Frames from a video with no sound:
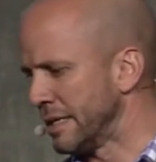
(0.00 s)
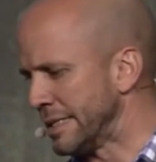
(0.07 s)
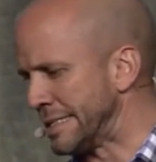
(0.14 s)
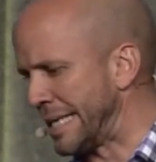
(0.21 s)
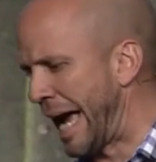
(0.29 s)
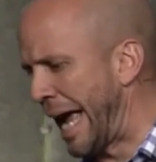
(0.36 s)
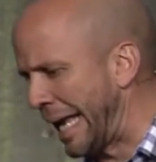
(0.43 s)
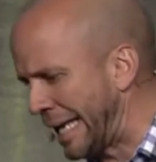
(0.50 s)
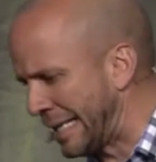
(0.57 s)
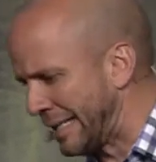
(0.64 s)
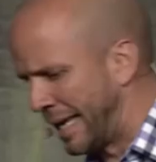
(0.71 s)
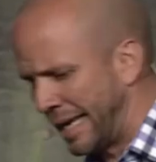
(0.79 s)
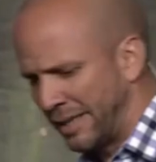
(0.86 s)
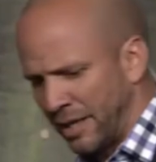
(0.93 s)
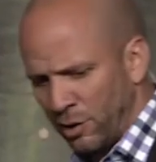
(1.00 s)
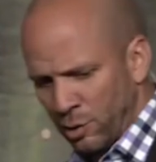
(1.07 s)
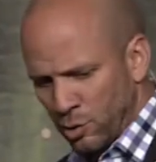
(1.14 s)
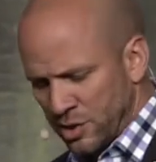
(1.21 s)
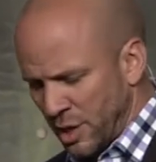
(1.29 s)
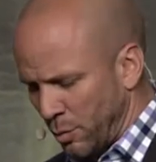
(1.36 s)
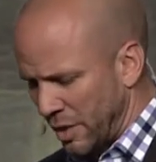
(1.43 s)
dying, laying there,
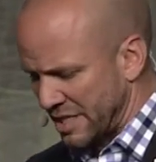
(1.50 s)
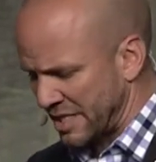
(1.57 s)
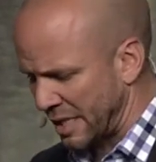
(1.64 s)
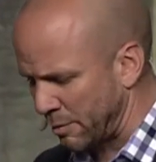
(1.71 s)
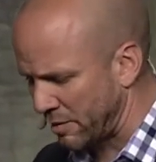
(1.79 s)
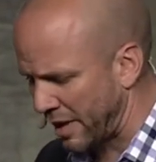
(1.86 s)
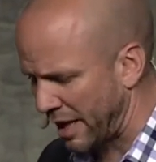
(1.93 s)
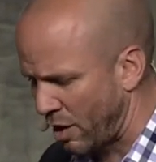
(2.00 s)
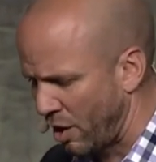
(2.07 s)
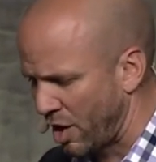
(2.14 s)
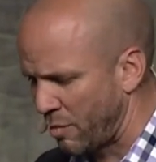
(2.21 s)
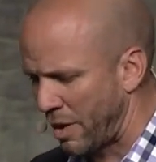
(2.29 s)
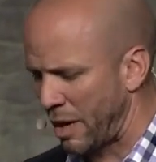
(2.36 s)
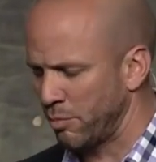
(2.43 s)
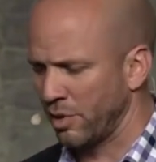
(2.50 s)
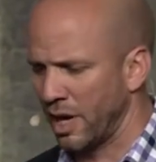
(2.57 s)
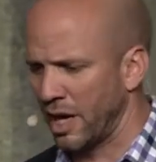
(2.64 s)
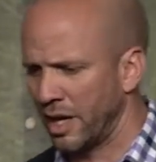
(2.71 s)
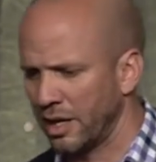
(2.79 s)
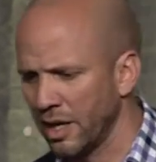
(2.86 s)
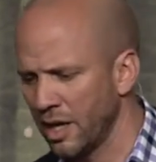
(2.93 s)
losing what seemed like all of my
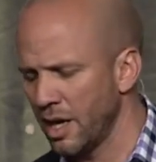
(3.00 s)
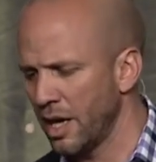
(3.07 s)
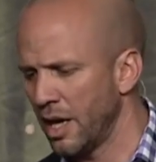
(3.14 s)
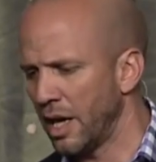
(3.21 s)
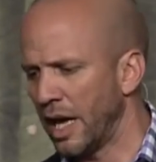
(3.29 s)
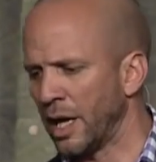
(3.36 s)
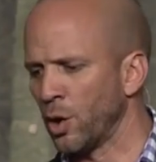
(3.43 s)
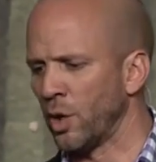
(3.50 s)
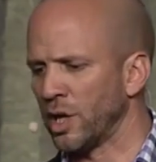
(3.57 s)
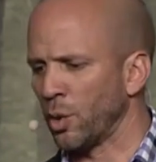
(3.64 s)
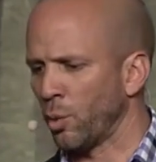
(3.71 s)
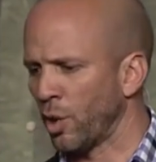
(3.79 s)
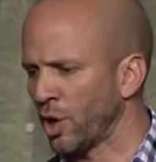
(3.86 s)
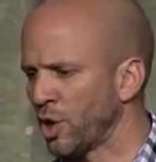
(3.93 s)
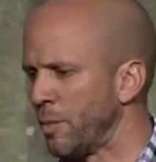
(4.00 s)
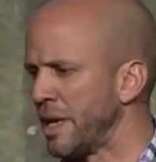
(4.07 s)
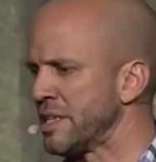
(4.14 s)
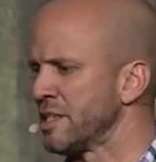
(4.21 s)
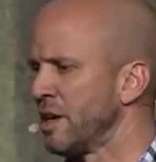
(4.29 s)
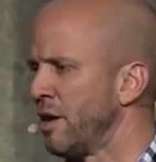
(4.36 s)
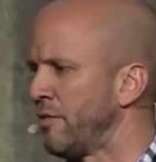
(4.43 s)
blood and going to work on
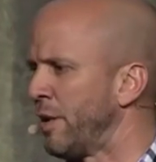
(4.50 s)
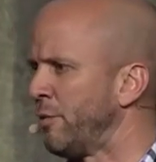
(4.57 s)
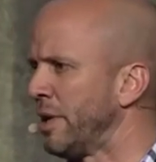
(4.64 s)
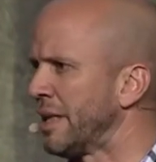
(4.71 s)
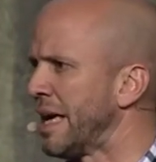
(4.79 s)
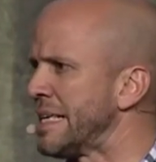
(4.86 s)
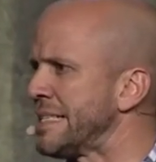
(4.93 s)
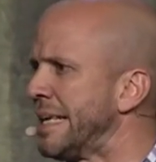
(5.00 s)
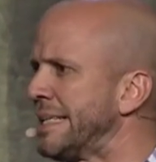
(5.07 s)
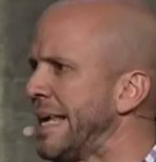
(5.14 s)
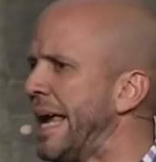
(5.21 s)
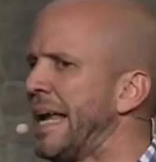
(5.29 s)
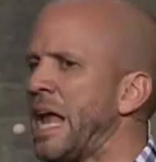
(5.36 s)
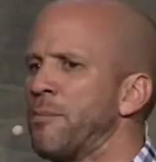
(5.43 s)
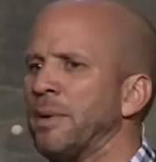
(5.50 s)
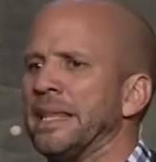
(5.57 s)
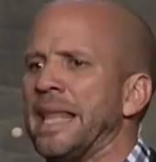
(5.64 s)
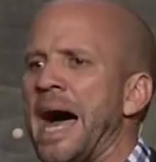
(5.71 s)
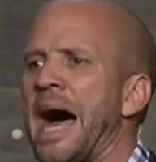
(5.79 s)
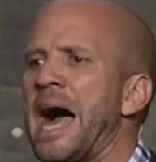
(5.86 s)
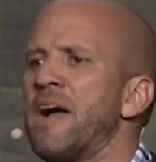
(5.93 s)
myself, I realized that, Dan, I'm
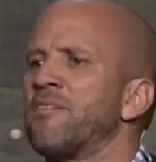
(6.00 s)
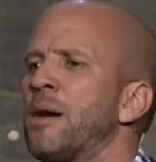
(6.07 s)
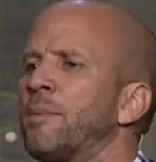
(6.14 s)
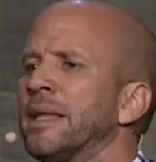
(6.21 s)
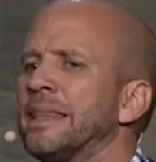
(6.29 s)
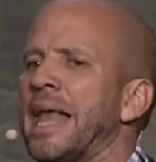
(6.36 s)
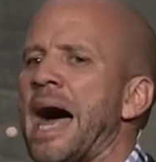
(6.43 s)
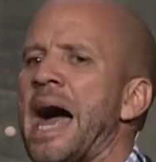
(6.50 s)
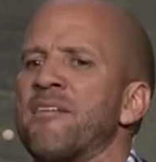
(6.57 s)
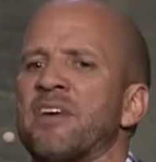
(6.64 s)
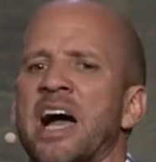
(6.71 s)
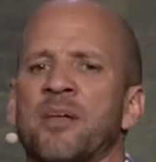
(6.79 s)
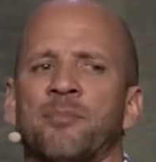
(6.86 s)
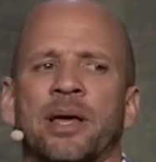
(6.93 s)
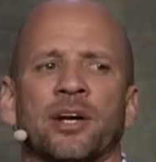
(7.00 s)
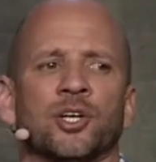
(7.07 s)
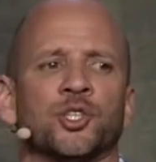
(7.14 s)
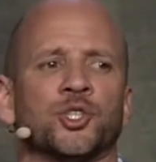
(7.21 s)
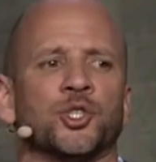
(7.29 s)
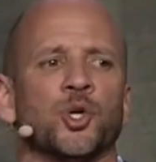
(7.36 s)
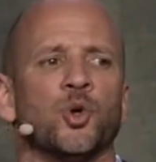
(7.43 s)
alive, I'm alive, I better
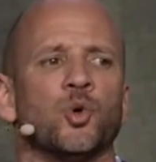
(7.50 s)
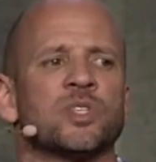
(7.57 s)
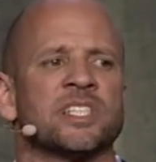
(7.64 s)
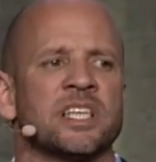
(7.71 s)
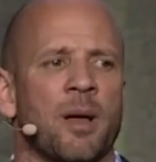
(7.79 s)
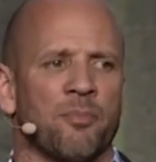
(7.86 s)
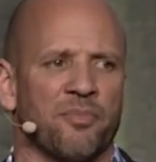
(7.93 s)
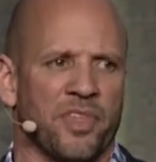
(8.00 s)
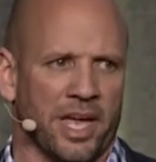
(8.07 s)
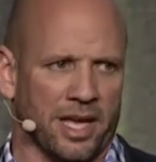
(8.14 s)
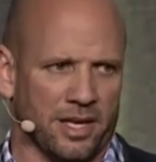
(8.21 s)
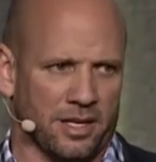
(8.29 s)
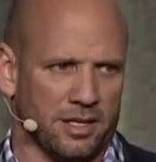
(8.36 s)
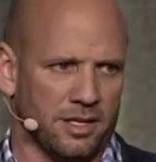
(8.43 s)
do something.